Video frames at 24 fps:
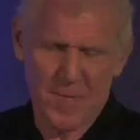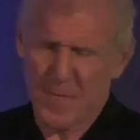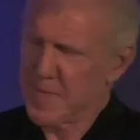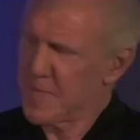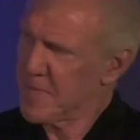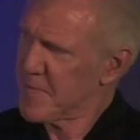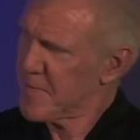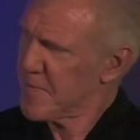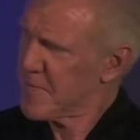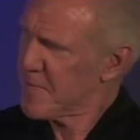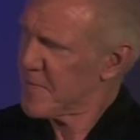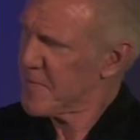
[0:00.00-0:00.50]

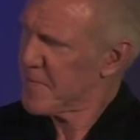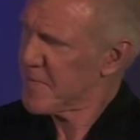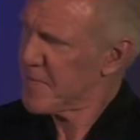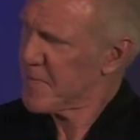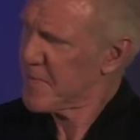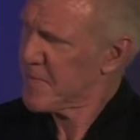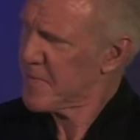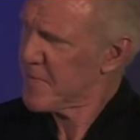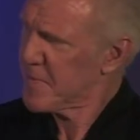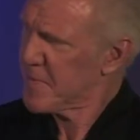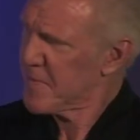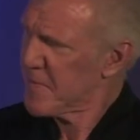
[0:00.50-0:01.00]
Walton's house
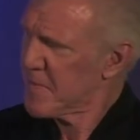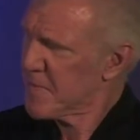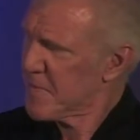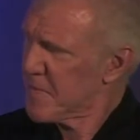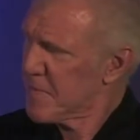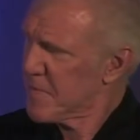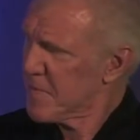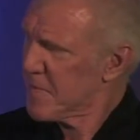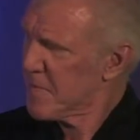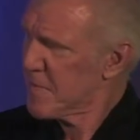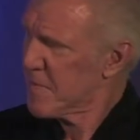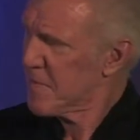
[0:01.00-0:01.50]
is a,
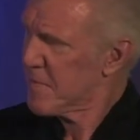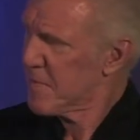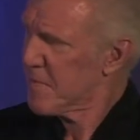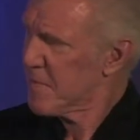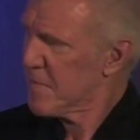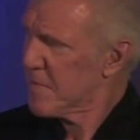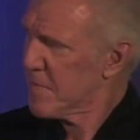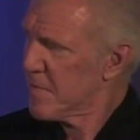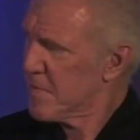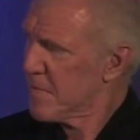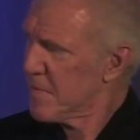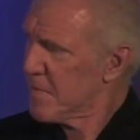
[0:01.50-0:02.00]
a Meyer
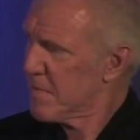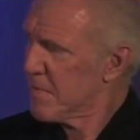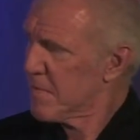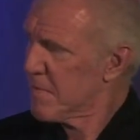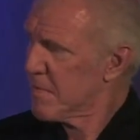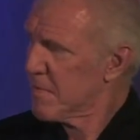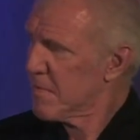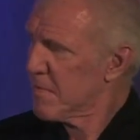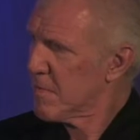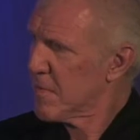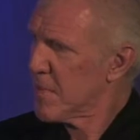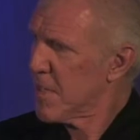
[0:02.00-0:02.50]
sound
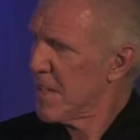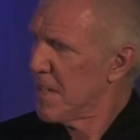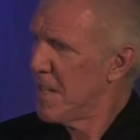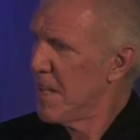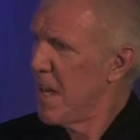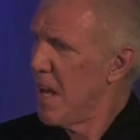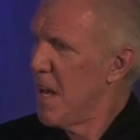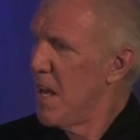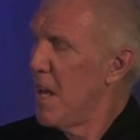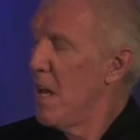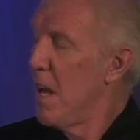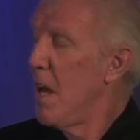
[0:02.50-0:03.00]
system. Is
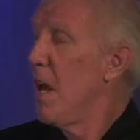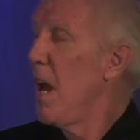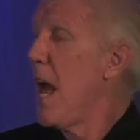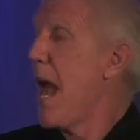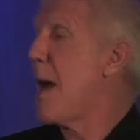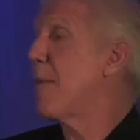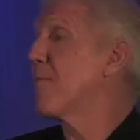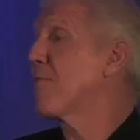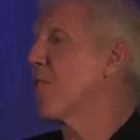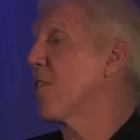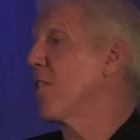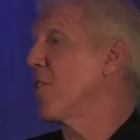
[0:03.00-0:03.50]
that correct?
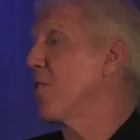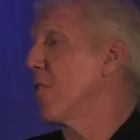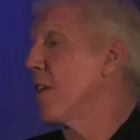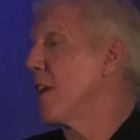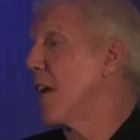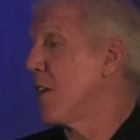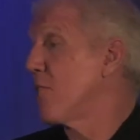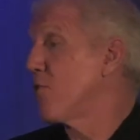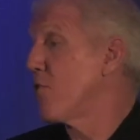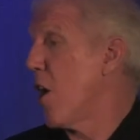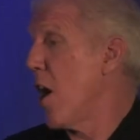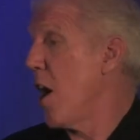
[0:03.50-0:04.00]
absolutely?
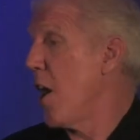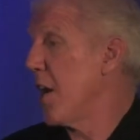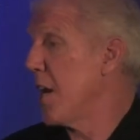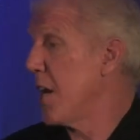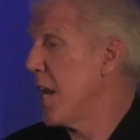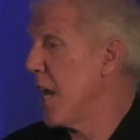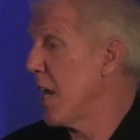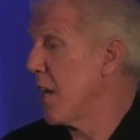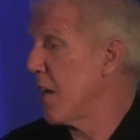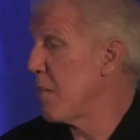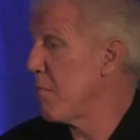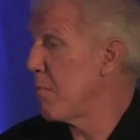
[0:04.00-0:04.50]
John and
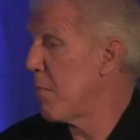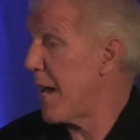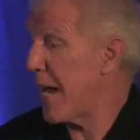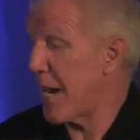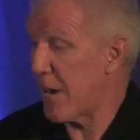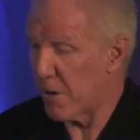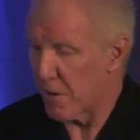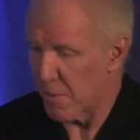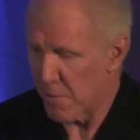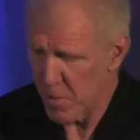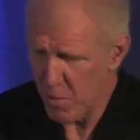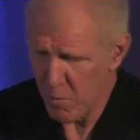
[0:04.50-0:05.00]
Helen Meyer.
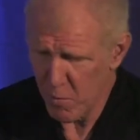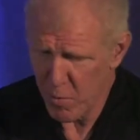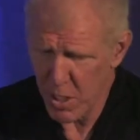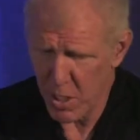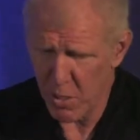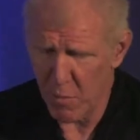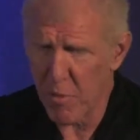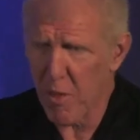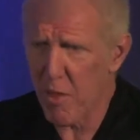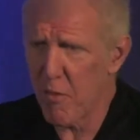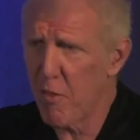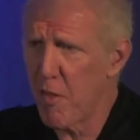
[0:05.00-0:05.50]
You know,
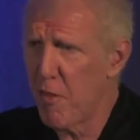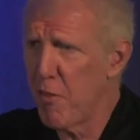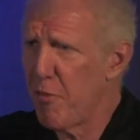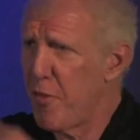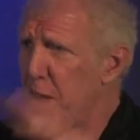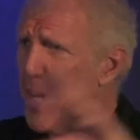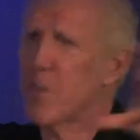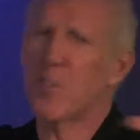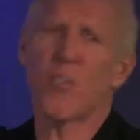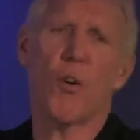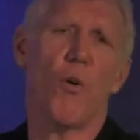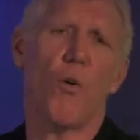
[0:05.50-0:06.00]
th
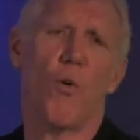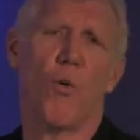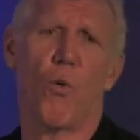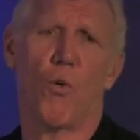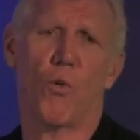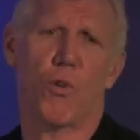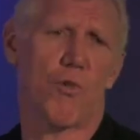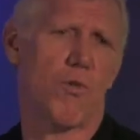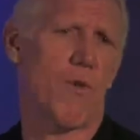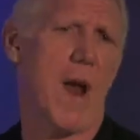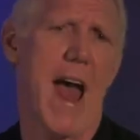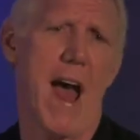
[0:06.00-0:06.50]
this whole
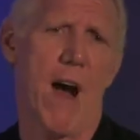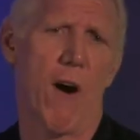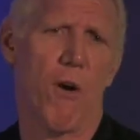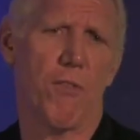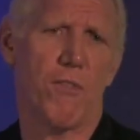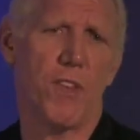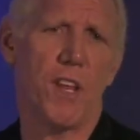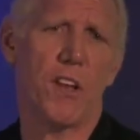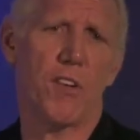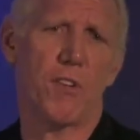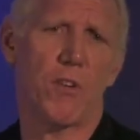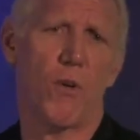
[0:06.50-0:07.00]
crowd,
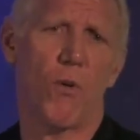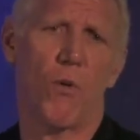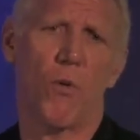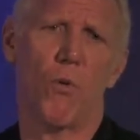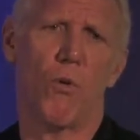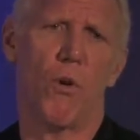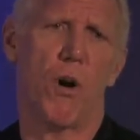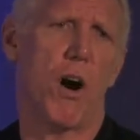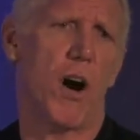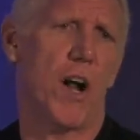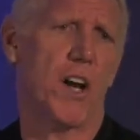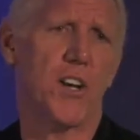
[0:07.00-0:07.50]
this whole
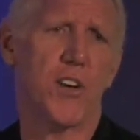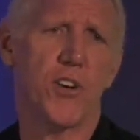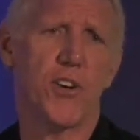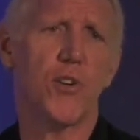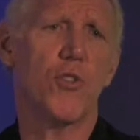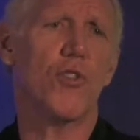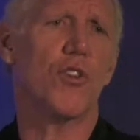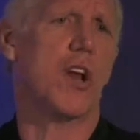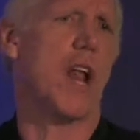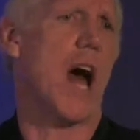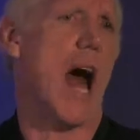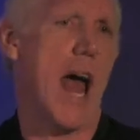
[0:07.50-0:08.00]
audience, your
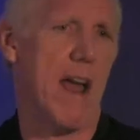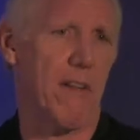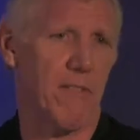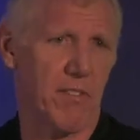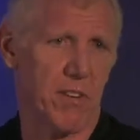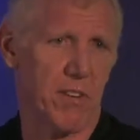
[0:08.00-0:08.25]
lives,